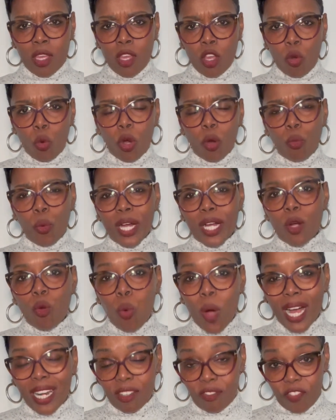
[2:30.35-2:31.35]
Or what
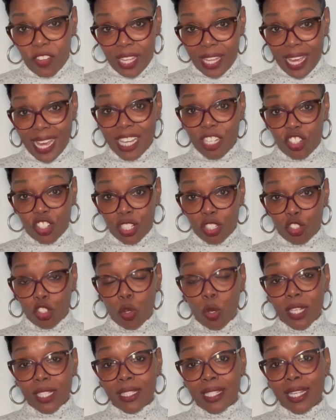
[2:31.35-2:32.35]
qualifications
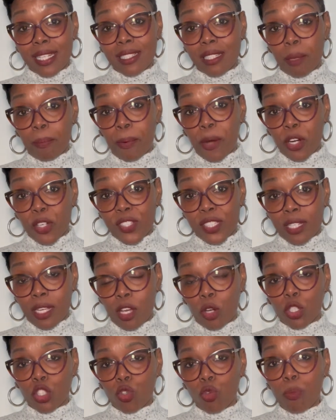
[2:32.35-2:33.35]
does a person
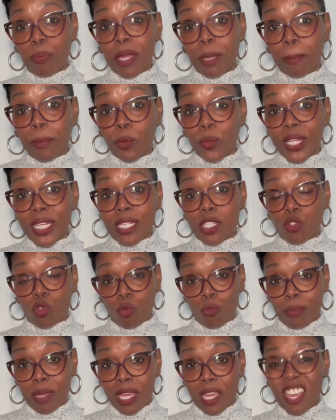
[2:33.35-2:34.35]
or do people need to
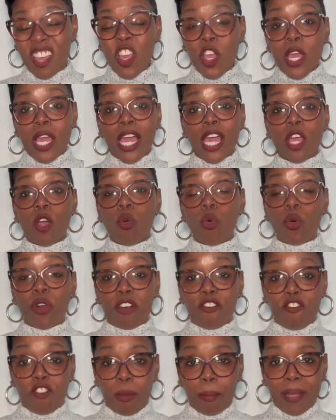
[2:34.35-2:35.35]
meet in order
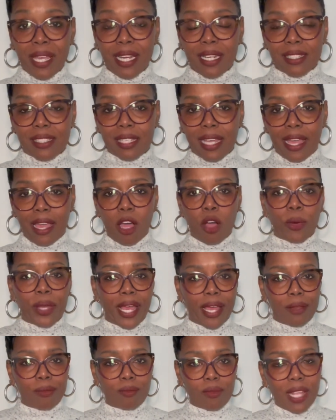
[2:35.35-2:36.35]
for me to say,
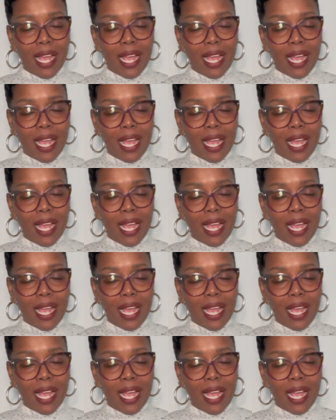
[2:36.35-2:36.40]
okay,